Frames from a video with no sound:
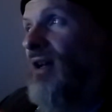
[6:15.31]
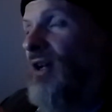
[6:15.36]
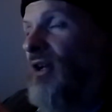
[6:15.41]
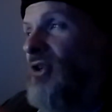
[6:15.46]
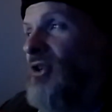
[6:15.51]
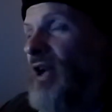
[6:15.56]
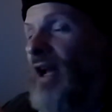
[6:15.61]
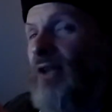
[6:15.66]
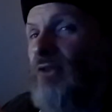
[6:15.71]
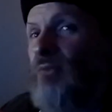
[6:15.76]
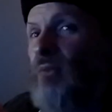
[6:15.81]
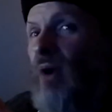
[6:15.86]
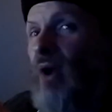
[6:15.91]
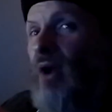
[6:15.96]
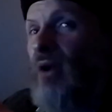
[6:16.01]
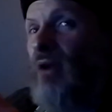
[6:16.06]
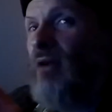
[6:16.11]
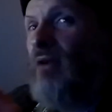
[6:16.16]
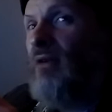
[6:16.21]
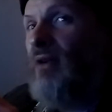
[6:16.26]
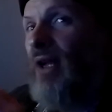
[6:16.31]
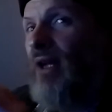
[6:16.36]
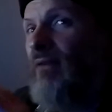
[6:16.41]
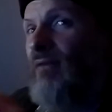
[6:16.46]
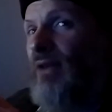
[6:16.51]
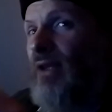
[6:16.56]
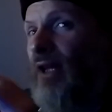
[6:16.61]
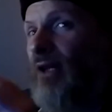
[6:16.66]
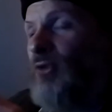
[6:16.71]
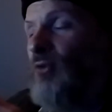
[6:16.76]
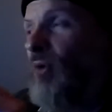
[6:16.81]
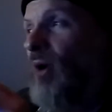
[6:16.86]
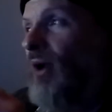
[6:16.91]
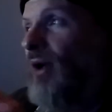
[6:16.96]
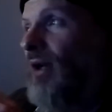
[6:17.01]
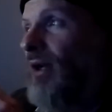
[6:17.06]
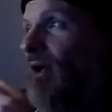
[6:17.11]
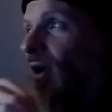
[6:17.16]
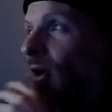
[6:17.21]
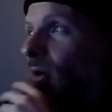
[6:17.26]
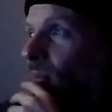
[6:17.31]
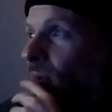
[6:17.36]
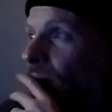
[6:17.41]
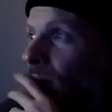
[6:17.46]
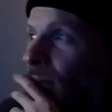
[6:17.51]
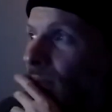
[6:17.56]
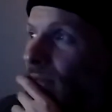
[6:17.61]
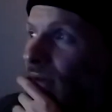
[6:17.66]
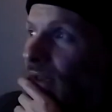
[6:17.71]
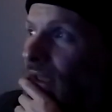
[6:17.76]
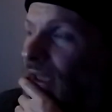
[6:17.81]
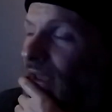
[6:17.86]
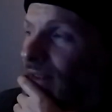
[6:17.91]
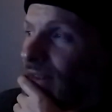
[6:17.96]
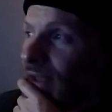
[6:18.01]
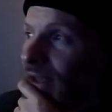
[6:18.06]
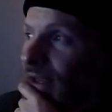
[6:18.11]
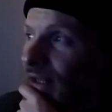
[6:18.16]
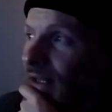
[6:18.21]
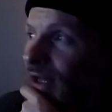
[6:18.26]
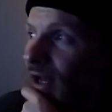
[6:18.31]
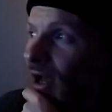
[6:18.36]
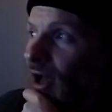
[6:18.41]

jazz rock kind of electronic album. And then